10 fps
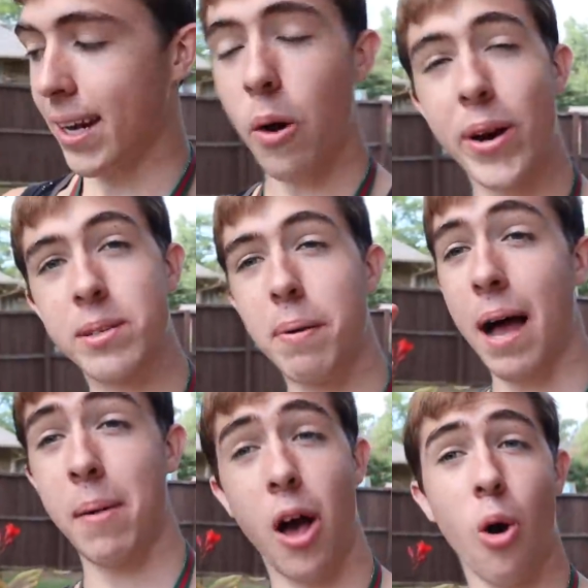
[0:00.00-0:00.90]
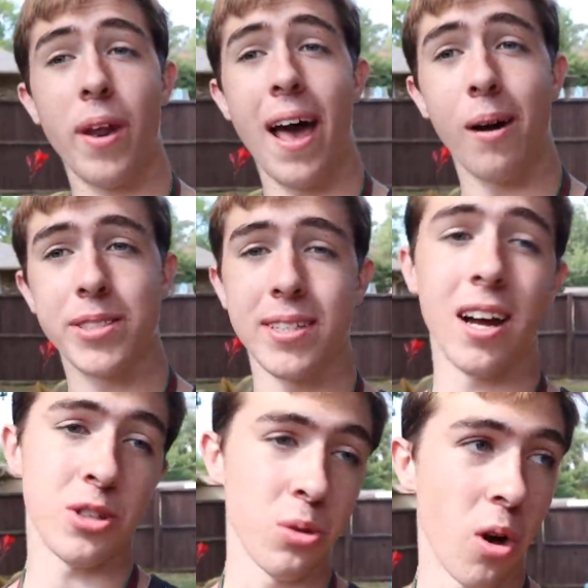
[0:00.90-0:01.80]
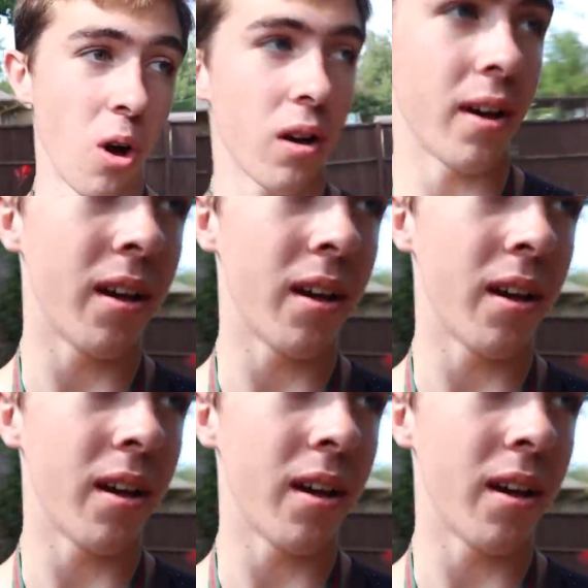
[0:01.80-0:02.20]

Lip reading: cannot wait to buy my own house in not too long